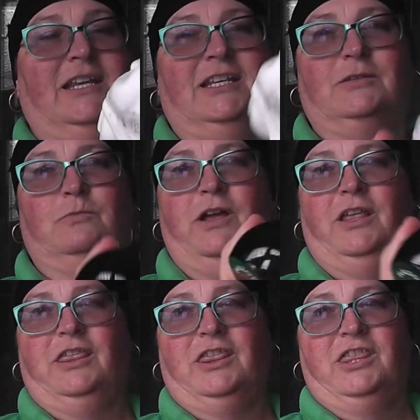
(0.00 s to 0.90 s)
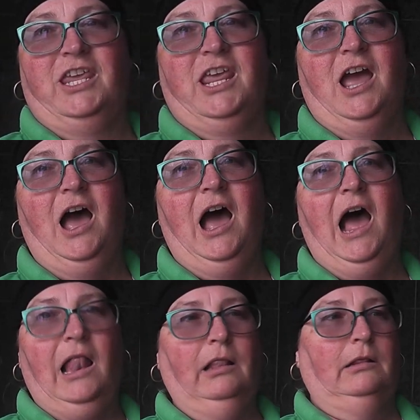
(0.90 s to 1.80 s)
is with the
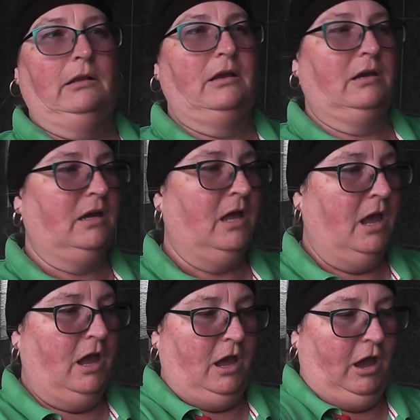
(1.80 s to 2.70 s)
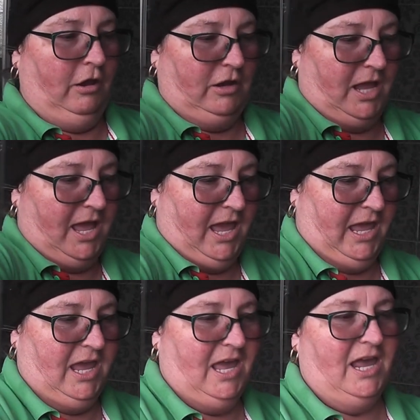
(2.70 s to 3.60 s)
Hulk.
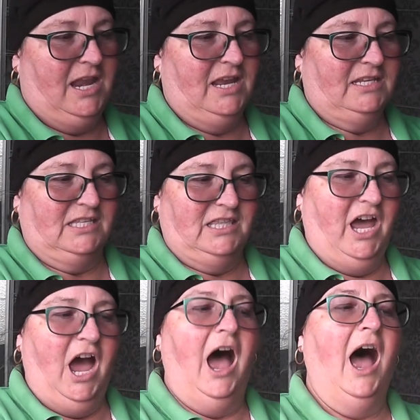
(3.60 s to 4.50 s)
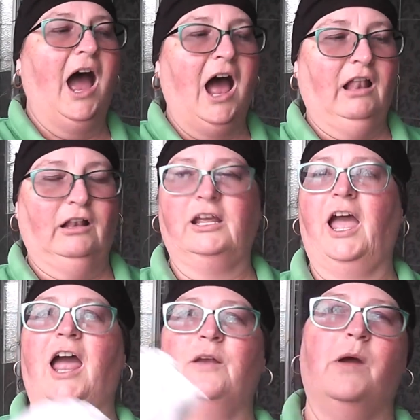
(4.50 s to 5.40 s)
Okay, it is the Hulk
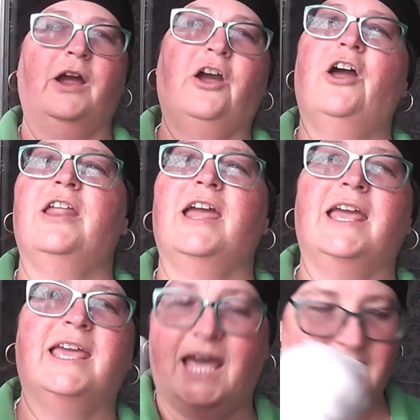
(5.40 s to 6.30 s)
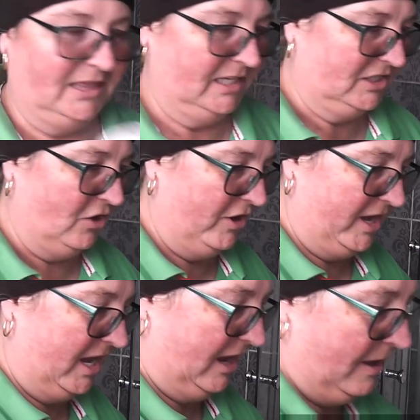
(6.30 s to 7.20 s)
and we're going to get this on
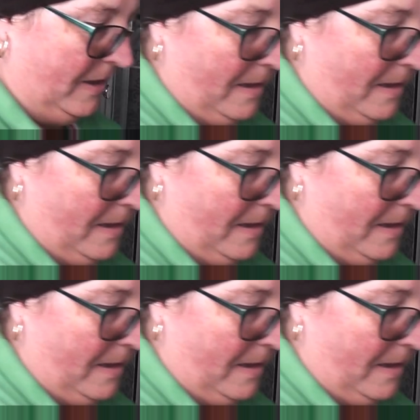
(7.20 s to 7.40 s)
here.